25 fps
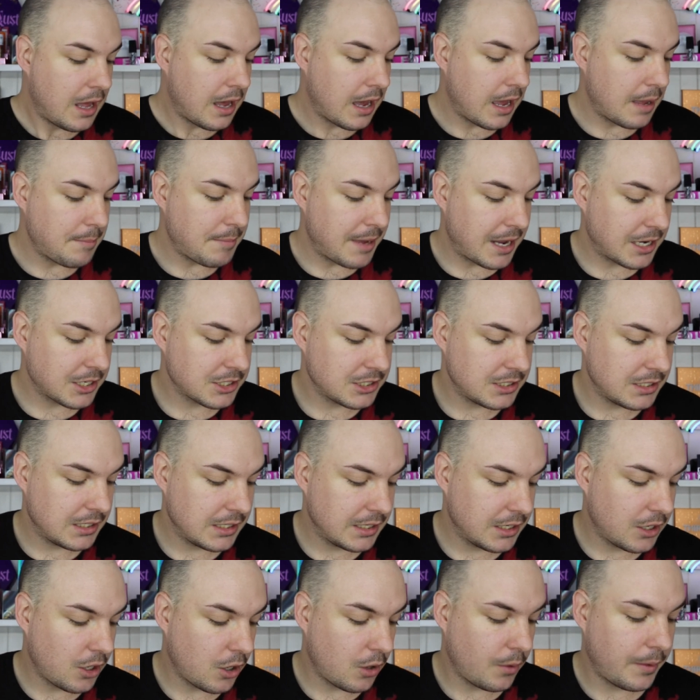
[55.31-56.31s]
I'm
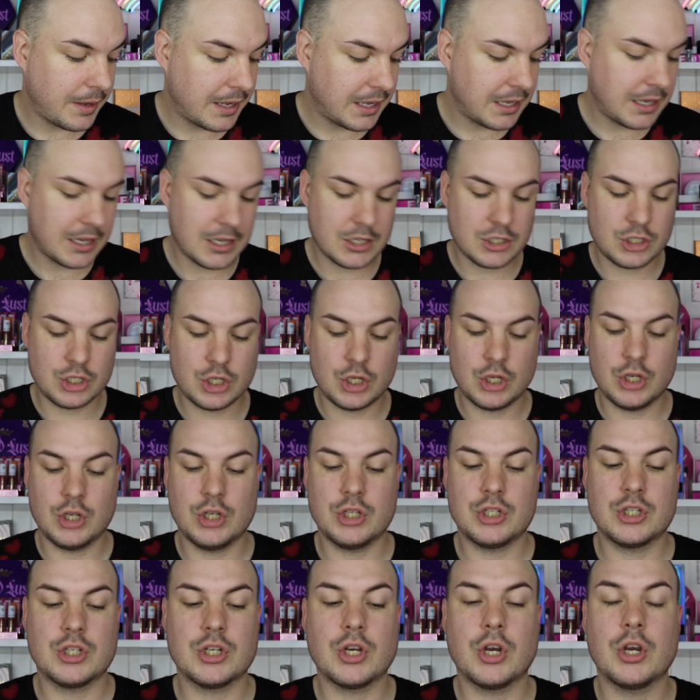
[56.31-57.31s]
actually going to
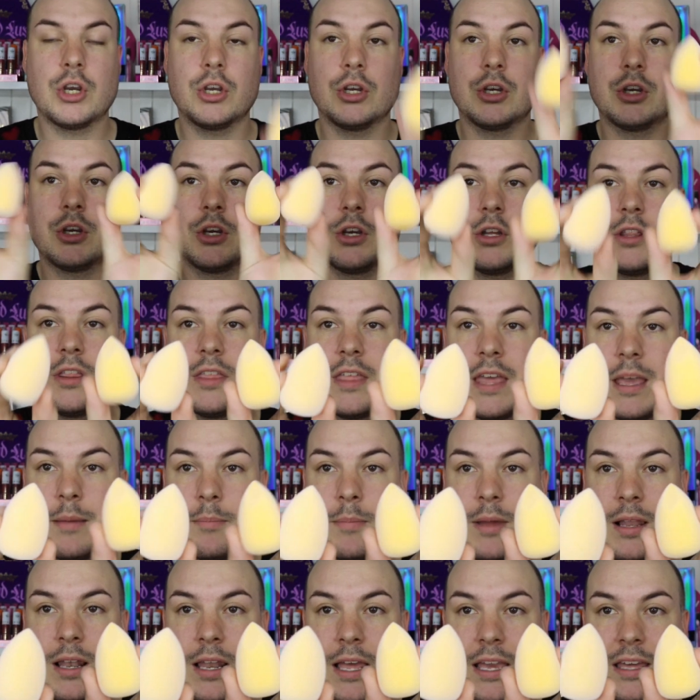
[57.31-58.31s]
show you them
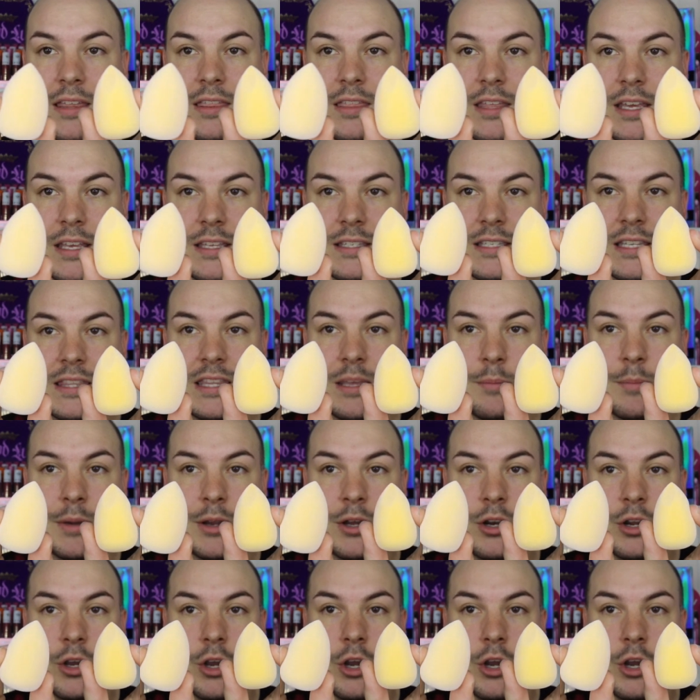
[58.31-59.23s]
like this and then we're going to